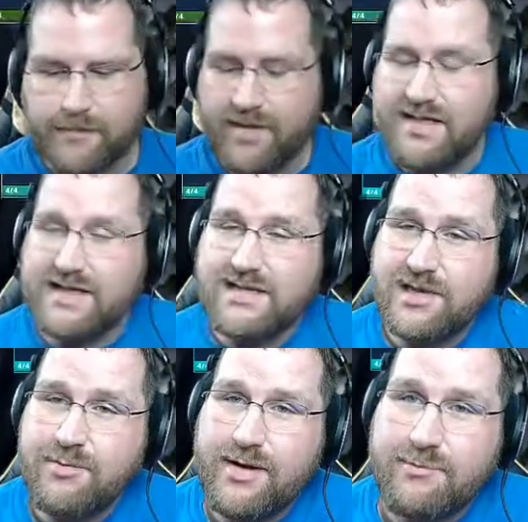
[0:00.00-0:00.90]
And that's how
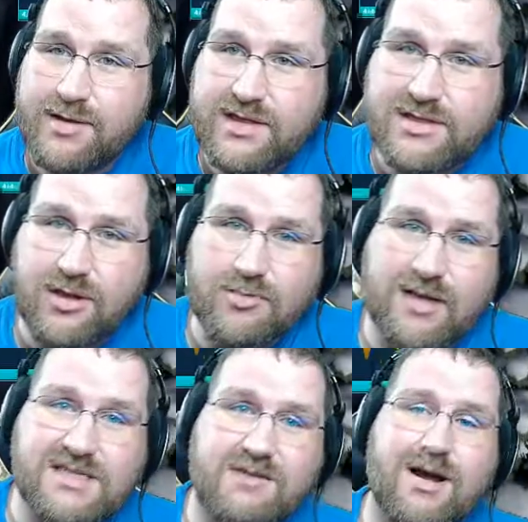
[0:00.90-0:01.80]
you win with the Solar
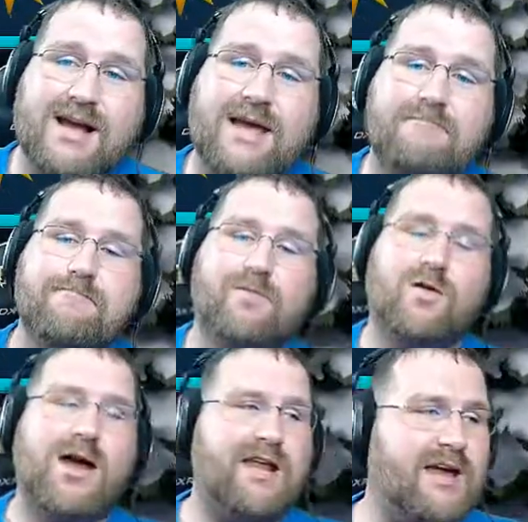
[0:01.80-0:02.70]
Blessing Raw game.
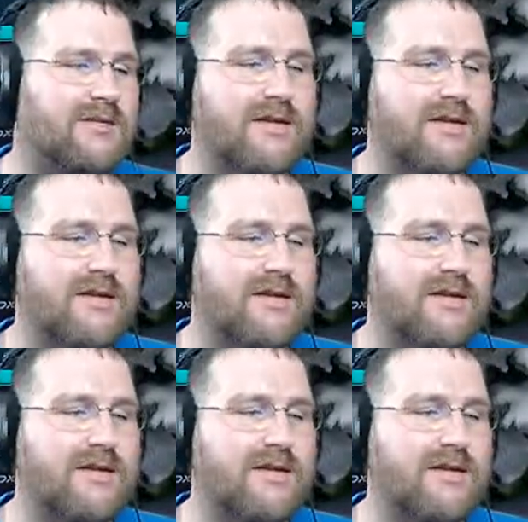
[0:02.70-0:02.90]
Raw deck.